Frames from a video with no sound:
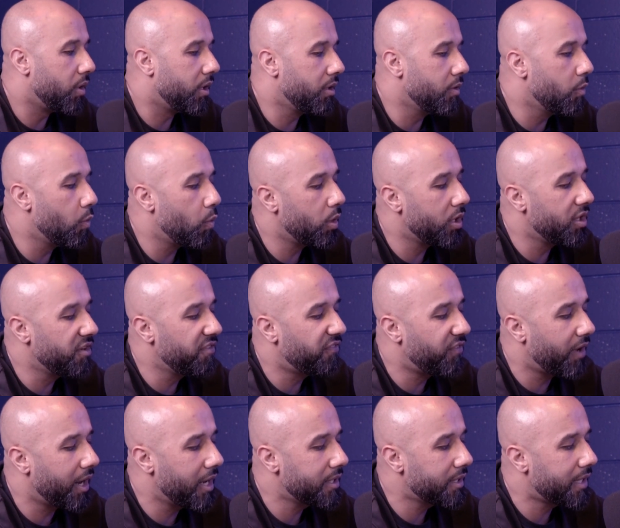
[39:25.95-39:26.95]
When you
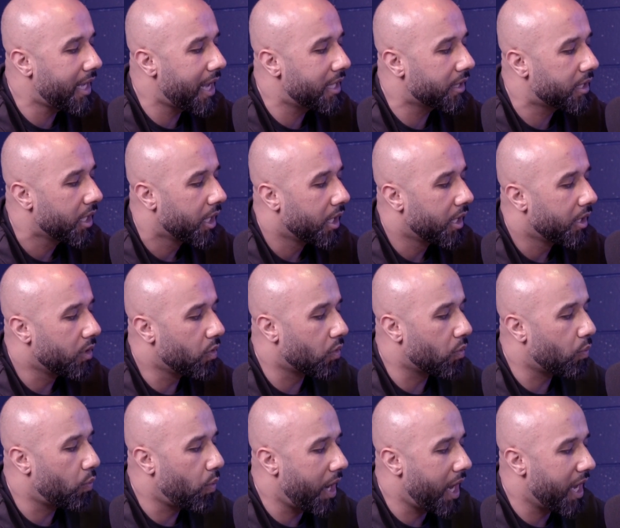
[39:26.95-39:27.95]
find out
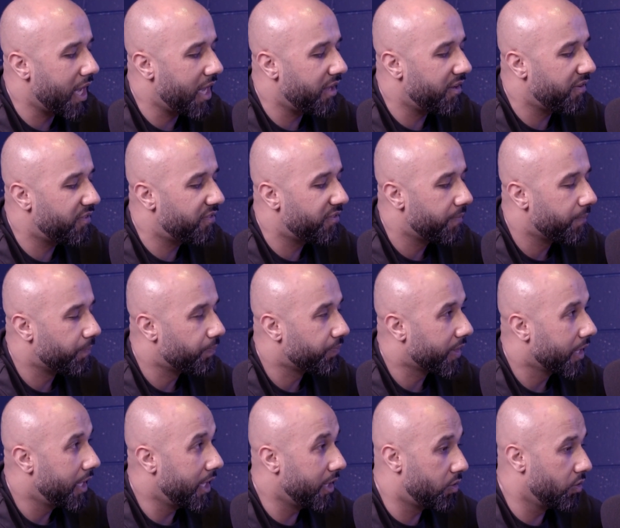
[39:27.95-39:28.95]
your wife
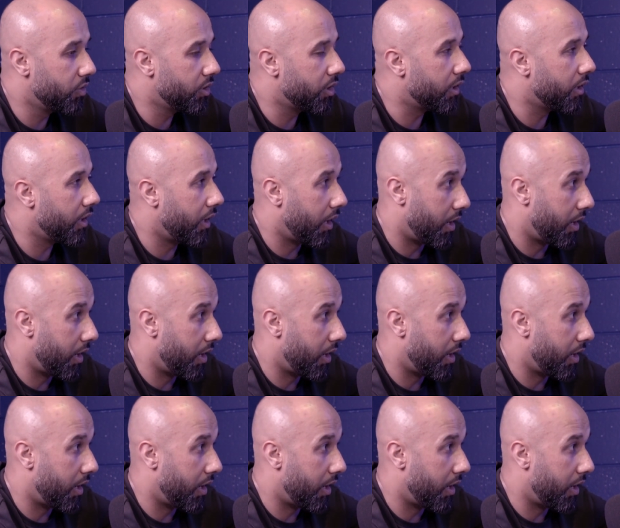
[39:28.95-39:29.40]
is doing